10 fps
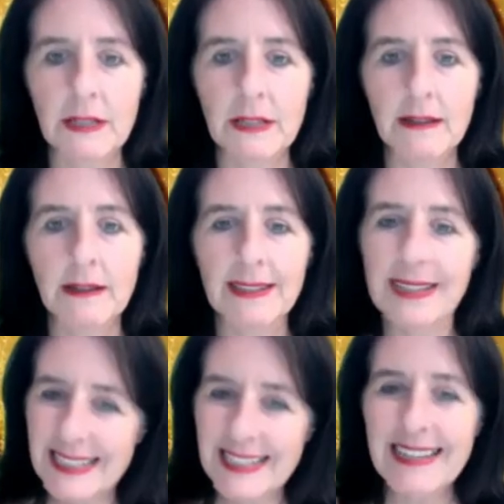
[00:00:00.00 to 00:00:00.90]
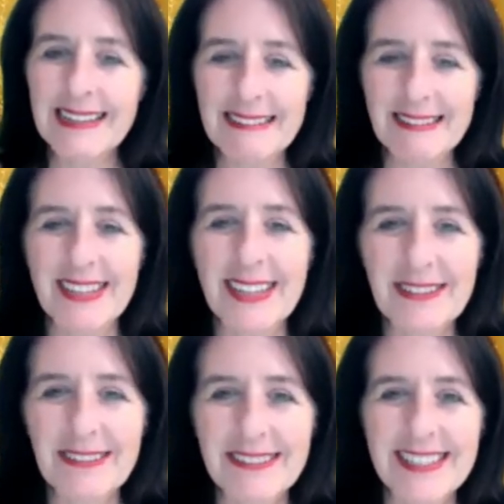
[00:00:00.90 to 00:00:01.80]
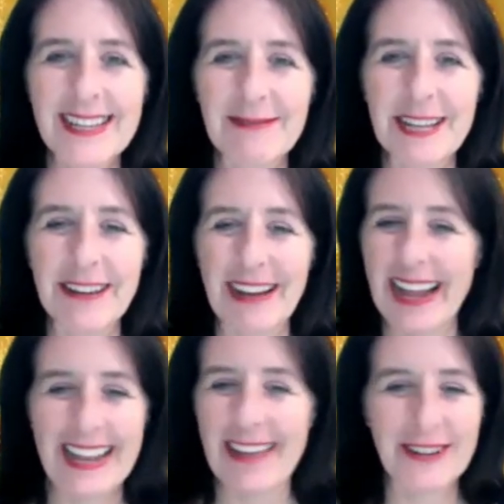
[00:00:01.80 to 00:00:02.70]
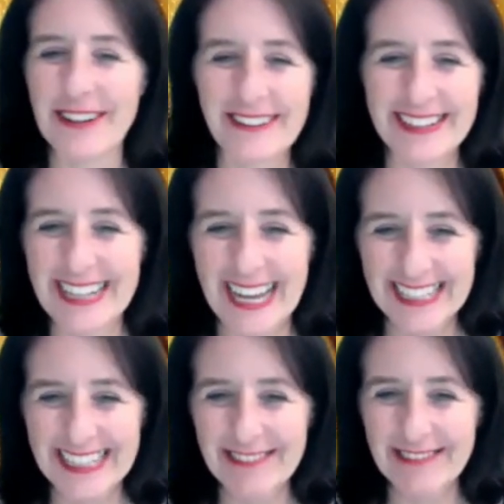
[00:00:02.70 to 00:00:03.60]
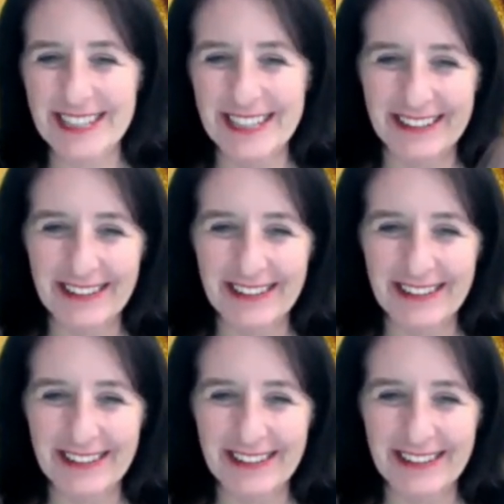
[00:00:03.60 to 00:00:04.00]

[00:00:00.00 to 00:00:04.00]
Yeah, that's an interesting concept. So I never heard that. You'd